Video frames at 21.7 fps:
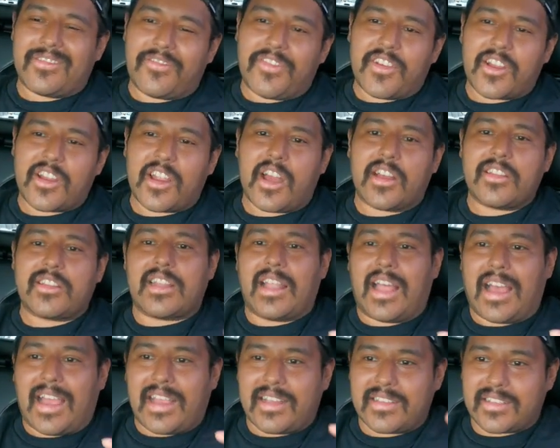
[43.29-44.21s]
figure out the
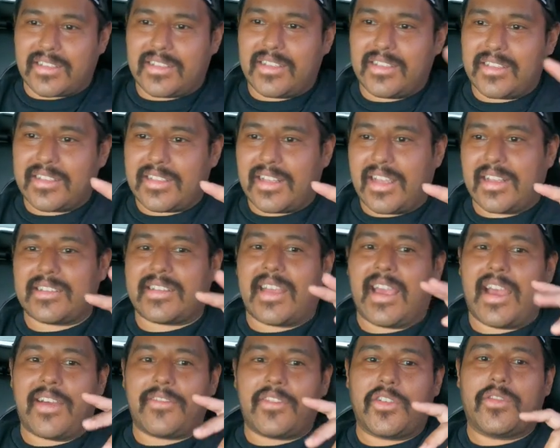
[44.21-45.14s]
likes and dislikes I
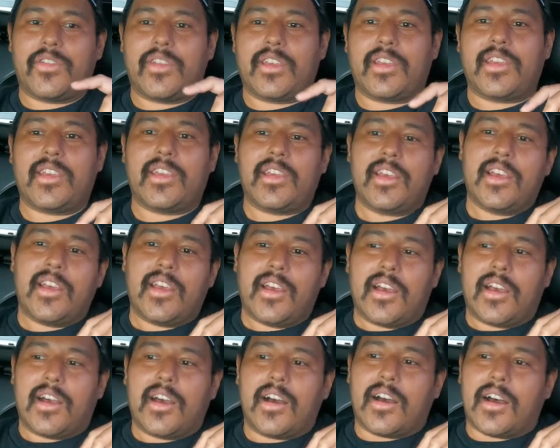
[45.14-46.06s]
have of it.
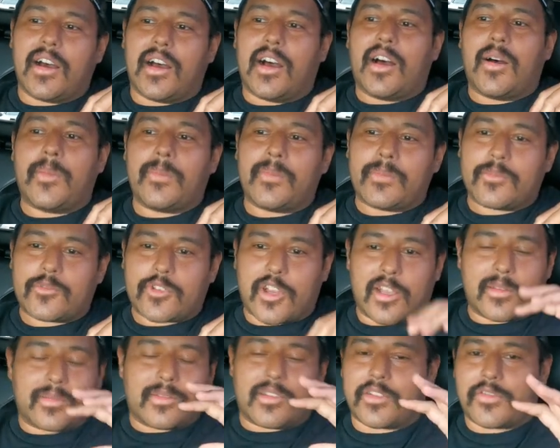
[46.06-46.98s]
Um,
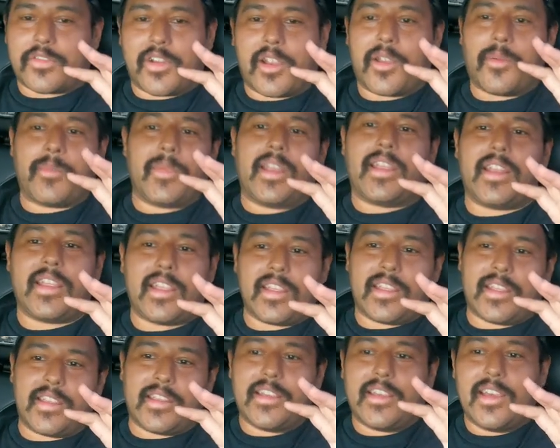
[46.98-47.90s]
truck, there's very many
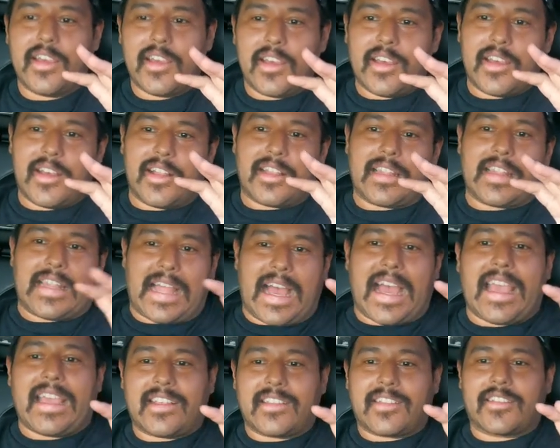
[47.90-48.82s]

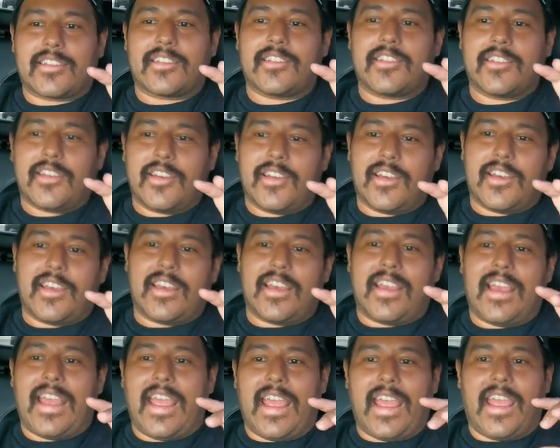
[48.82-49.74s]
likes
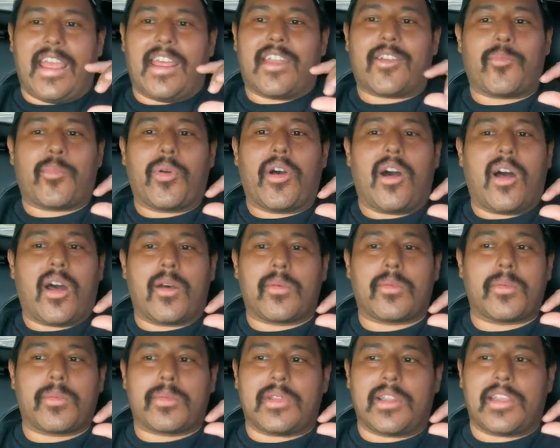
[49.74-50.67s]
and
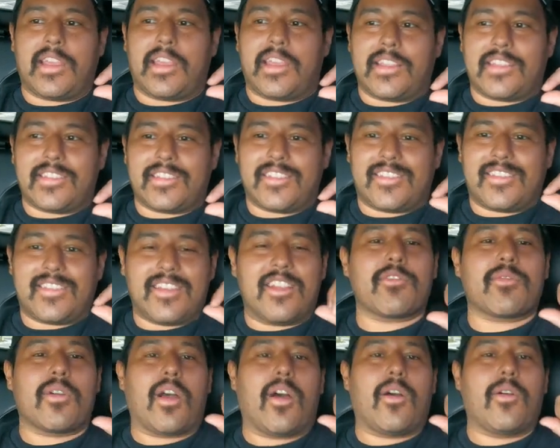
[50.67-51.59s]
probably
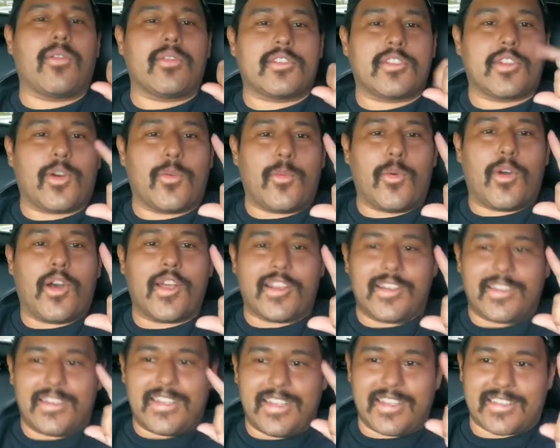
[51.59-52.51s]
zero to
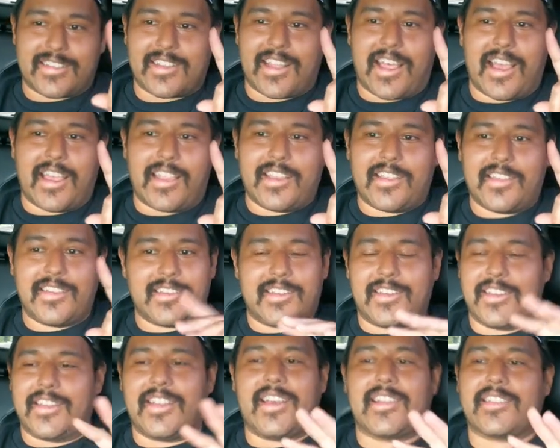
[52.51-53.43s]
one dislike,
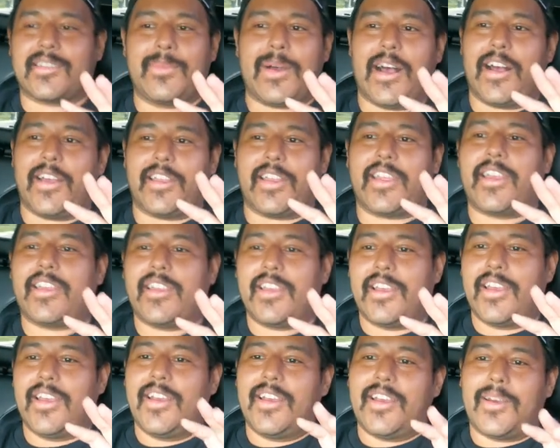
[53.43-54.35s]
and that's about it.
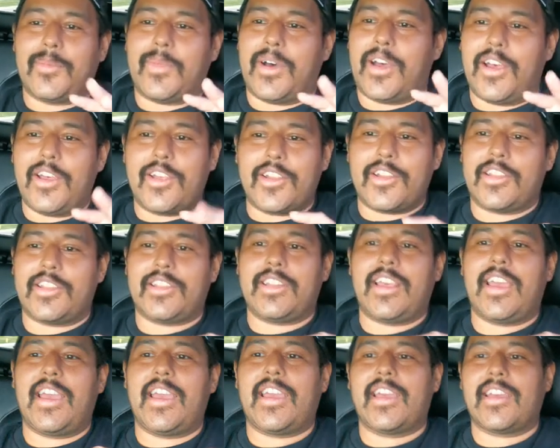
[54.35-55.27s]
But other than
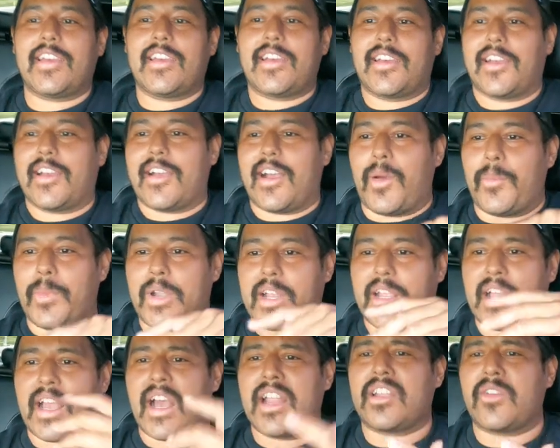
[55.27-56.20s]
that, I'm gonna
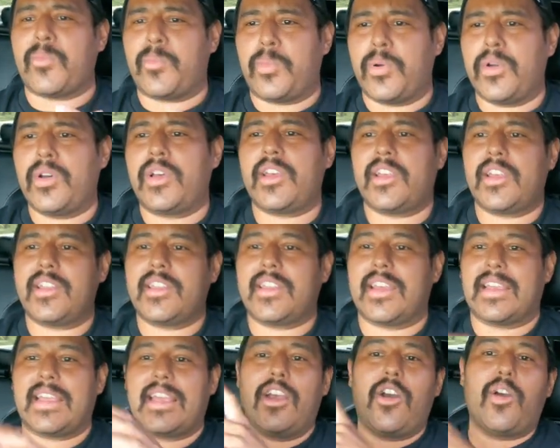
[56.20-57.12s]
kind of put the
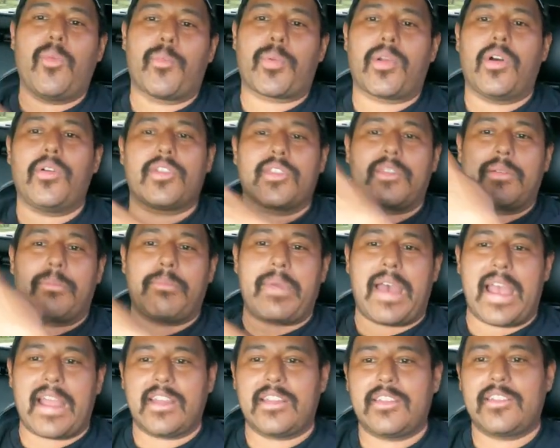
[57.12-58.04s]
GoPro in the
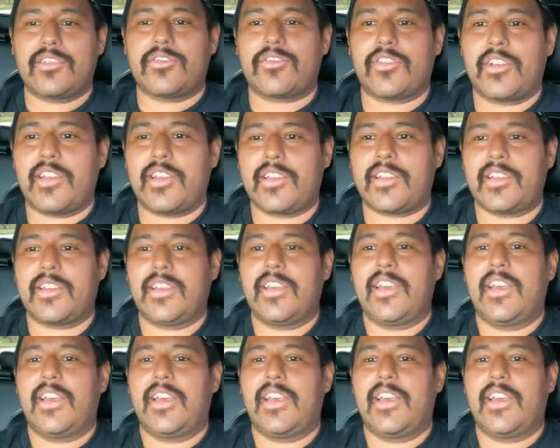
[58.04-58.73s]
back of the truck